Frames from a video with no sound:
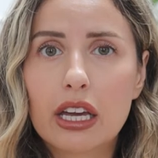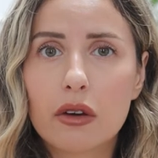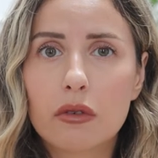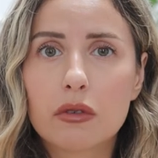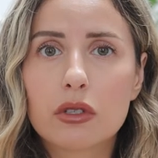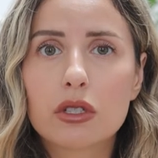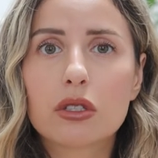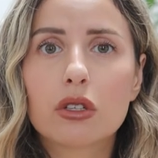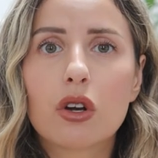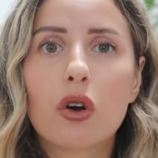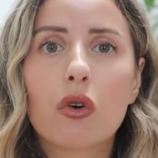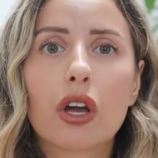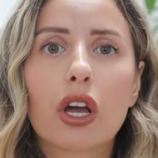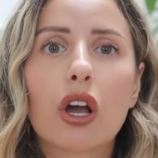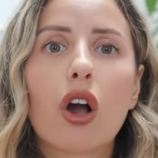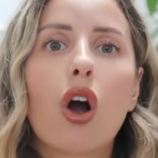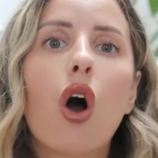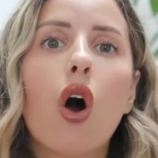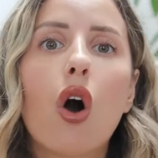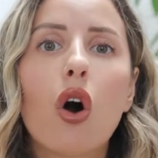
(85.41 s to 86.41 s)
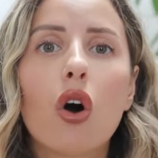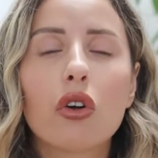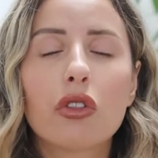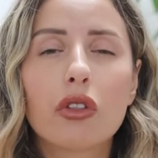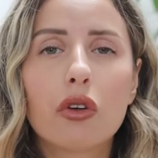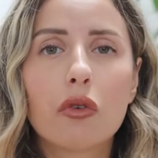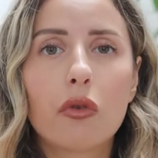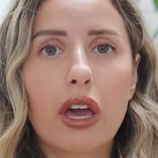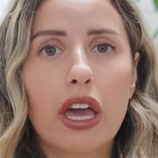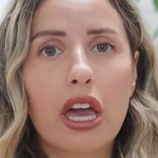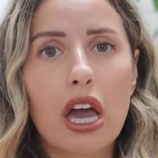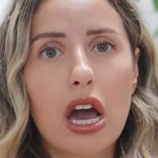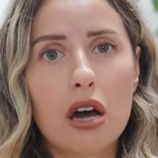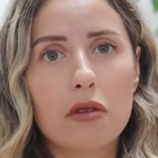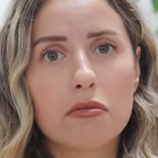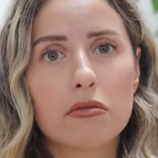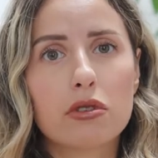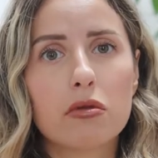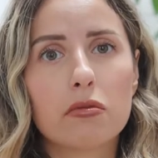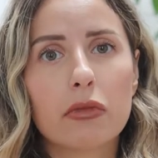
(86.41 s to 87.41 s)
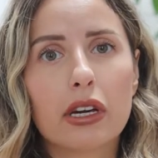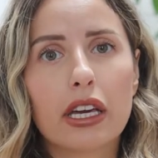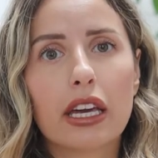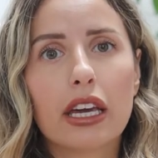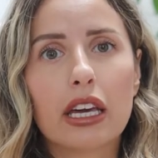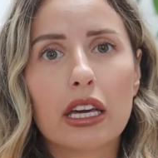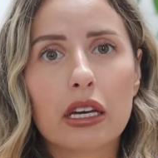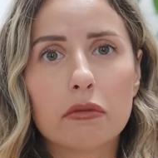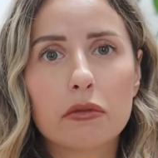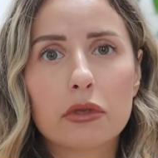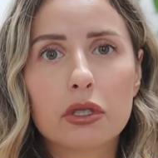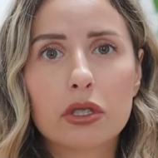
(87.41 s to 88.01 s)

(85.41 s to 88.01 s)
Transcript: it was going all the way up to my hip,